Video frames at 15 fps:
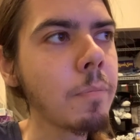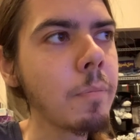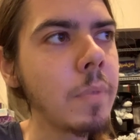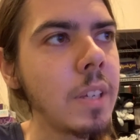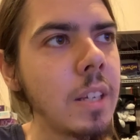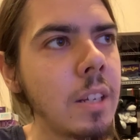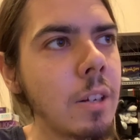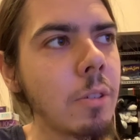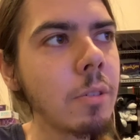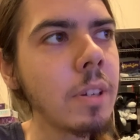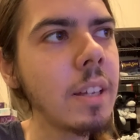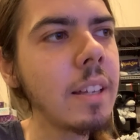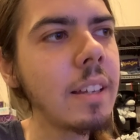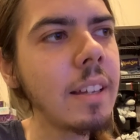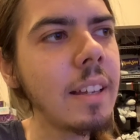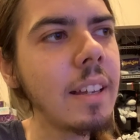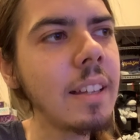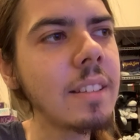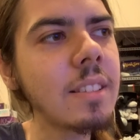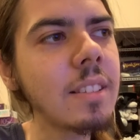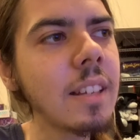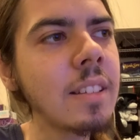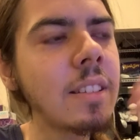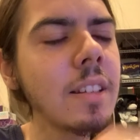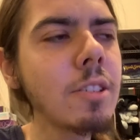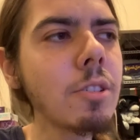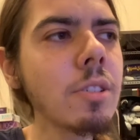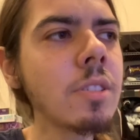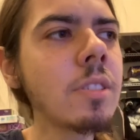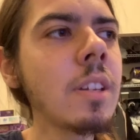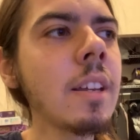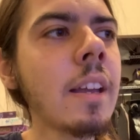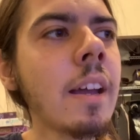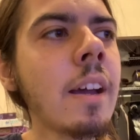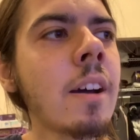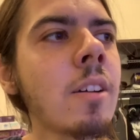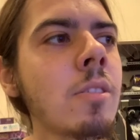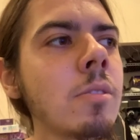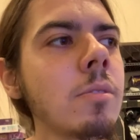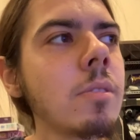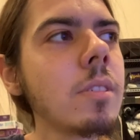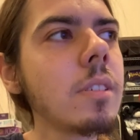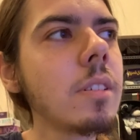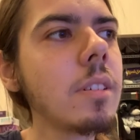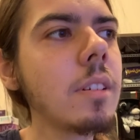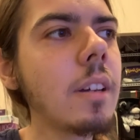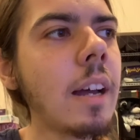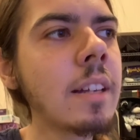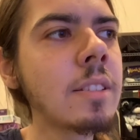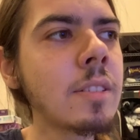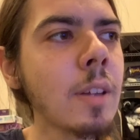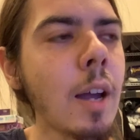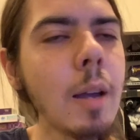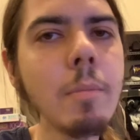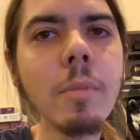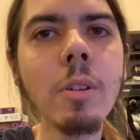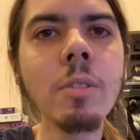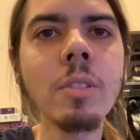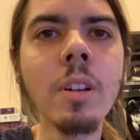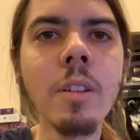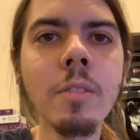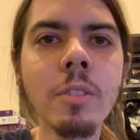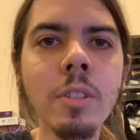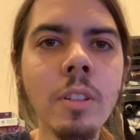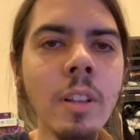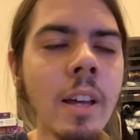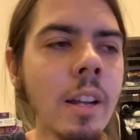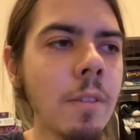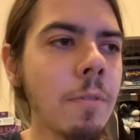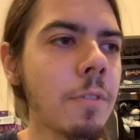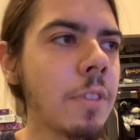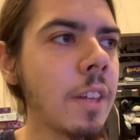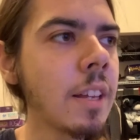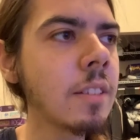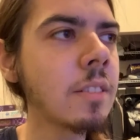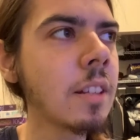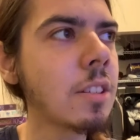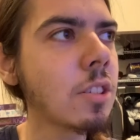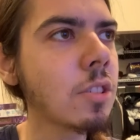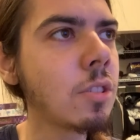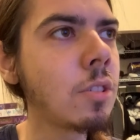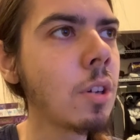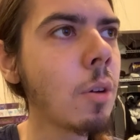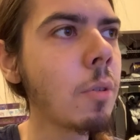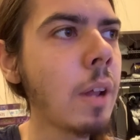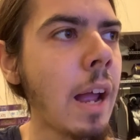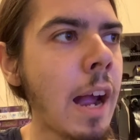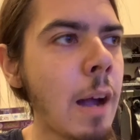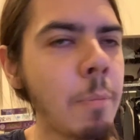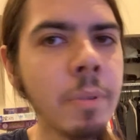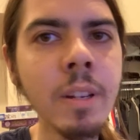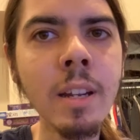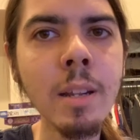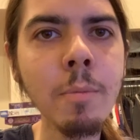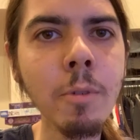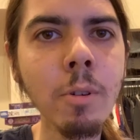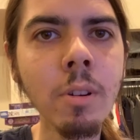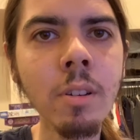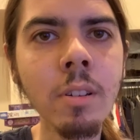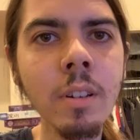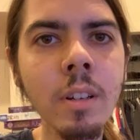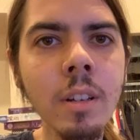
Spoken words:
it's interesting how as time goes on, there's a lot of things that just don't happen anymore.